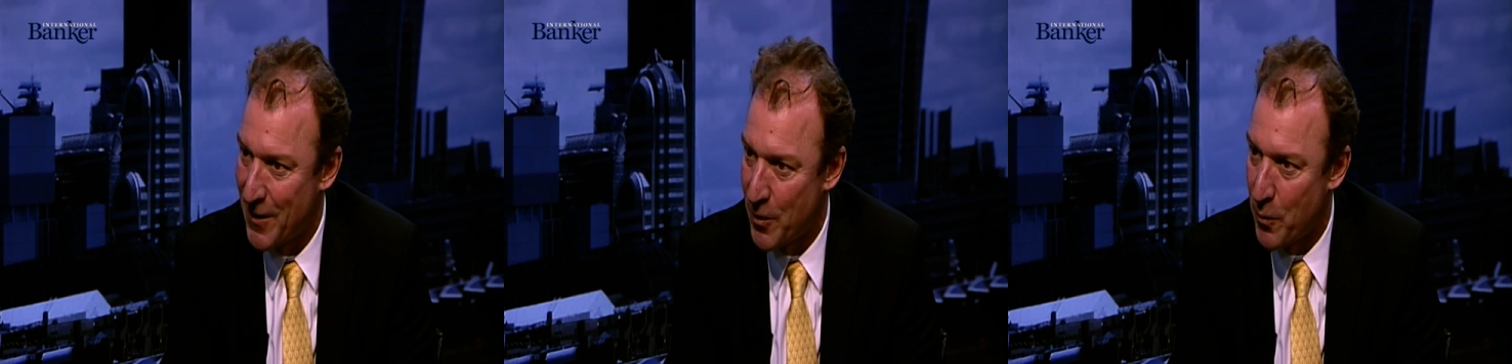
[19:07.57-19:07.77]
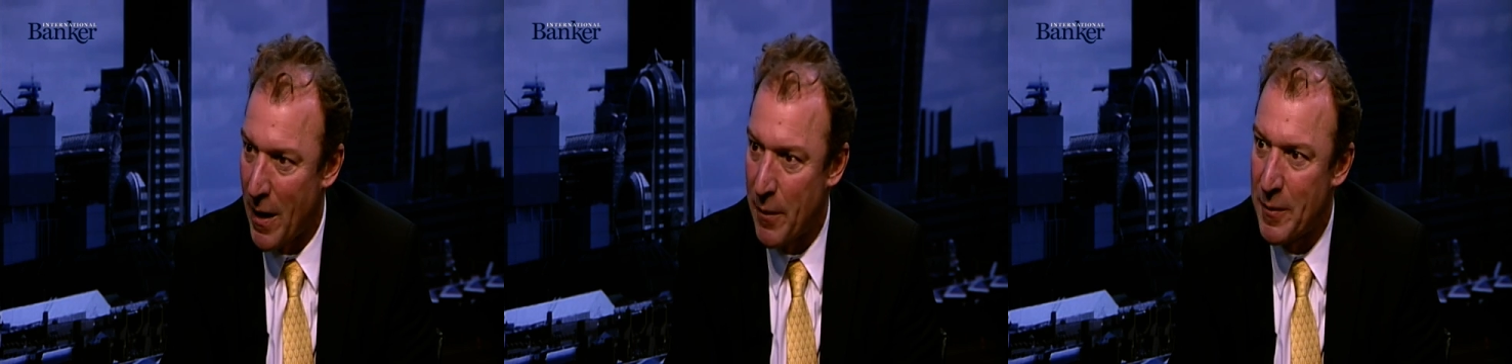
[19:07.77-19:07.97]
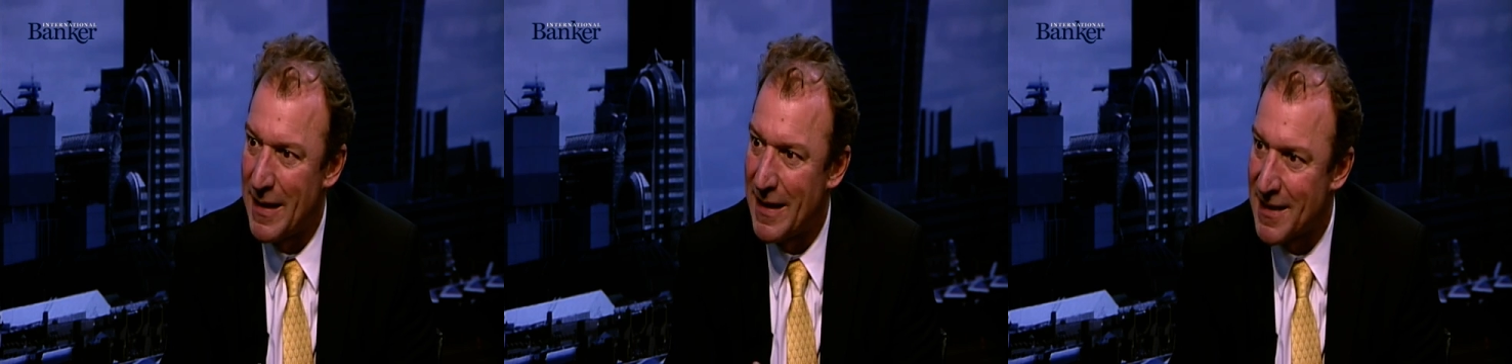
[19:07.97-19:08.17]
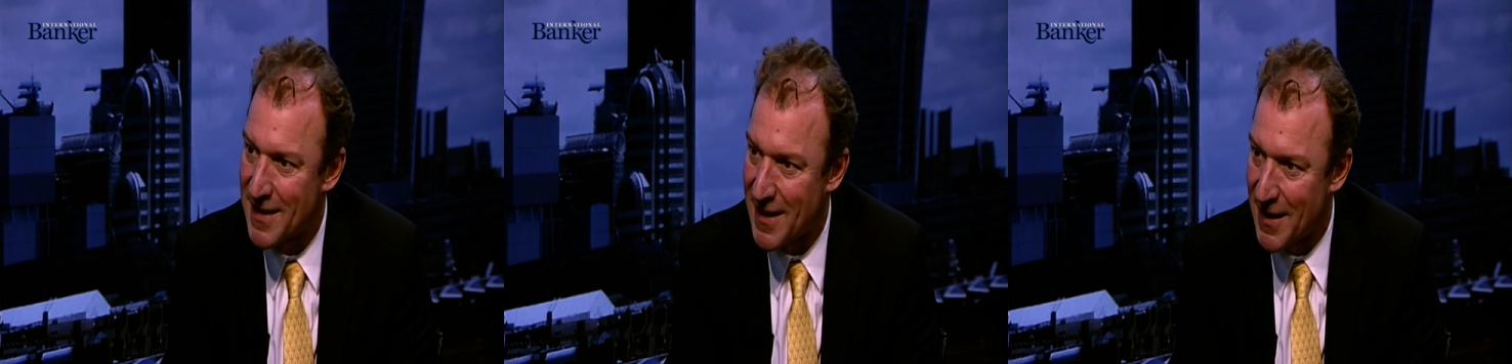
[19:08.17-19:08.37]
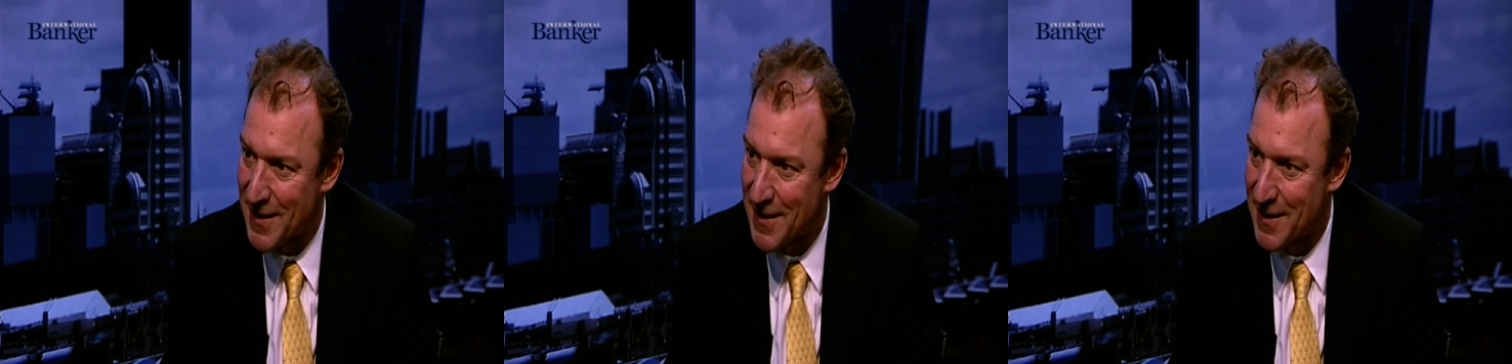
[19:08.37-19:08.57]
the way we
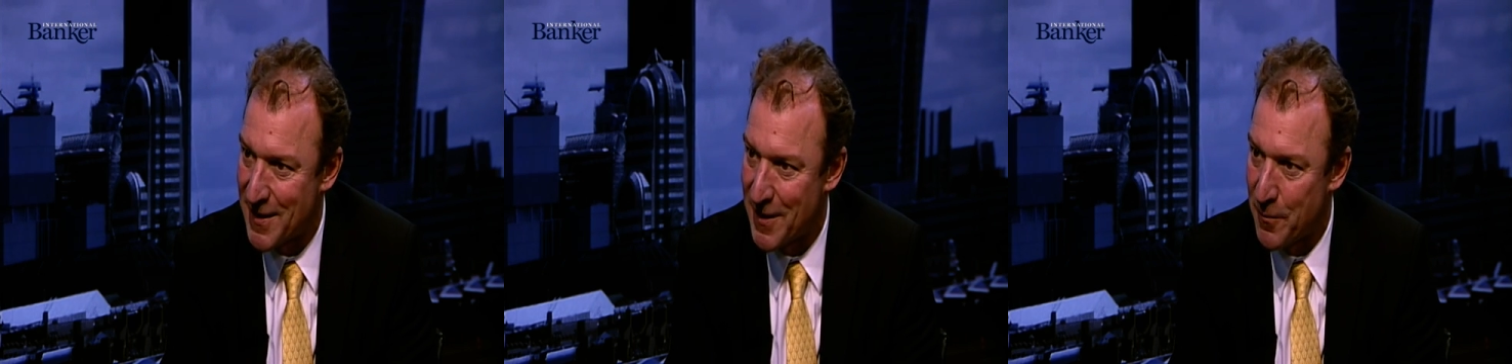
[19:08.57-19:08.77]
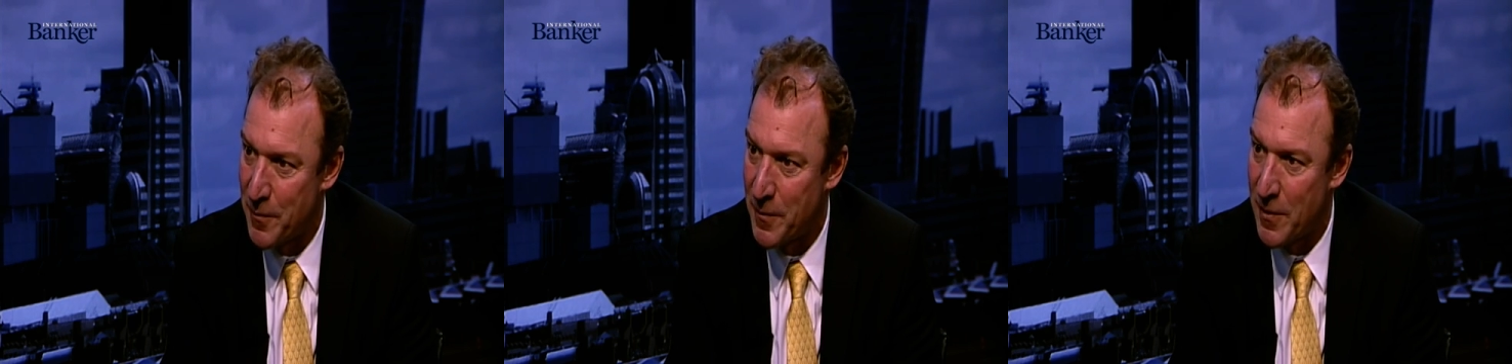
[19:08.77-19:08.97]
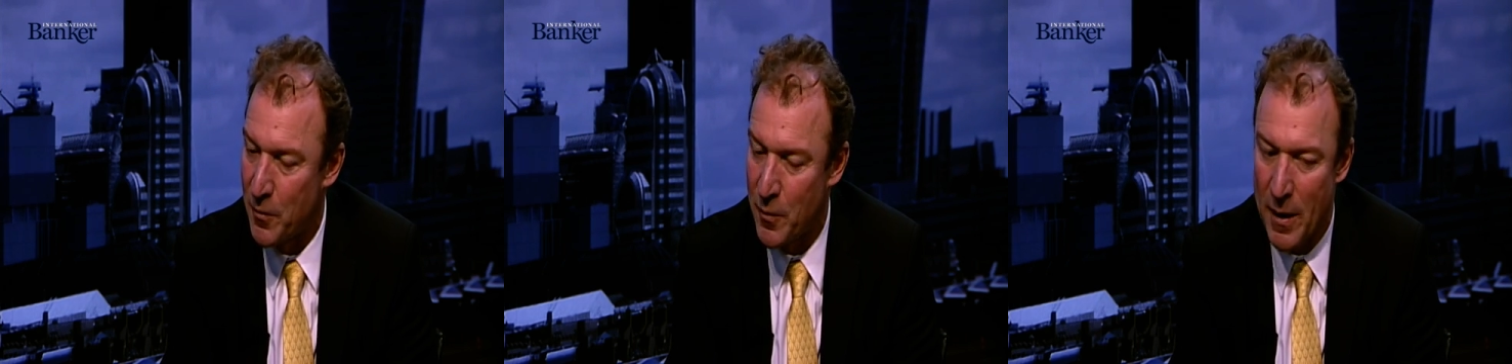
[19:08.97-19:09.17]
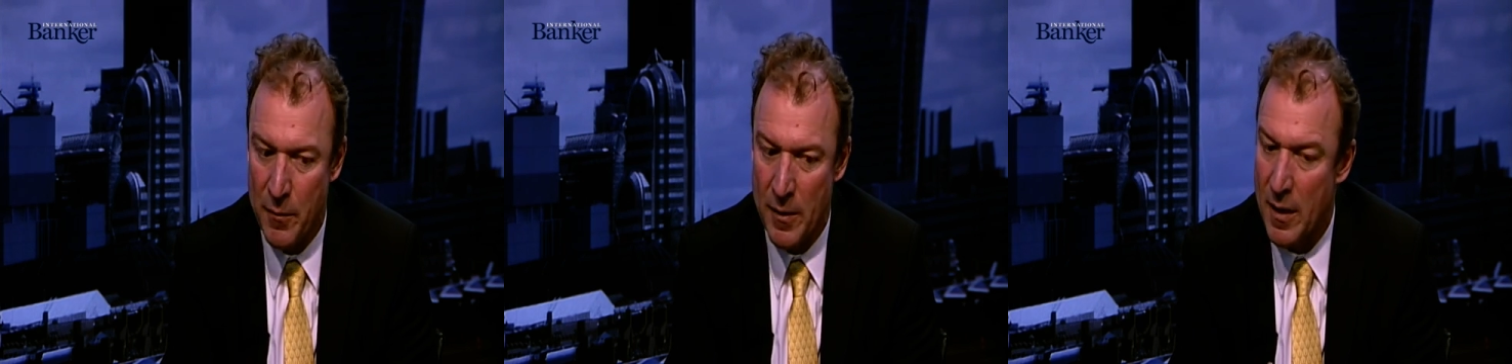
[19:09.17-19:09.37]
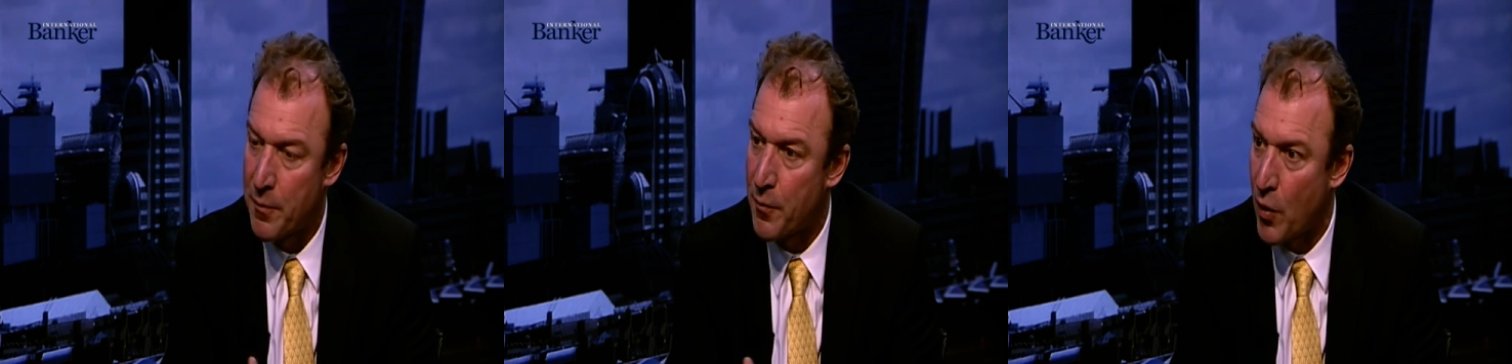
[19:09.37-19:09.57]
discuss, the way
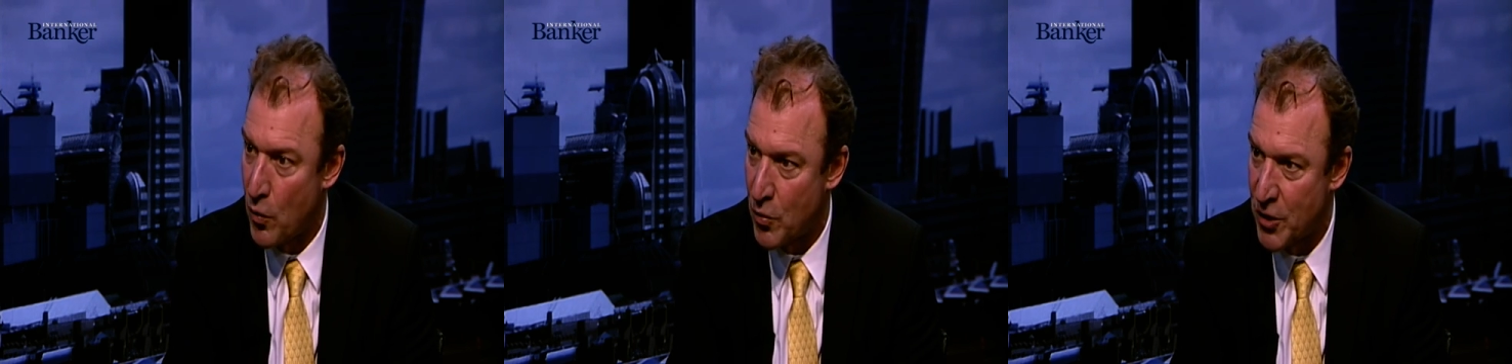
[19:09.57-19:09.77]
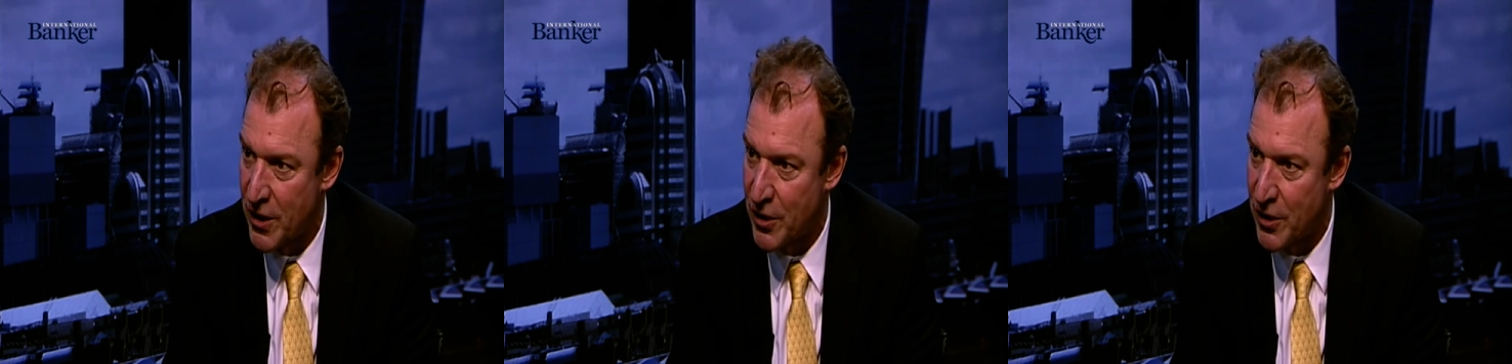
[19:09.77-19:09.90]
we approach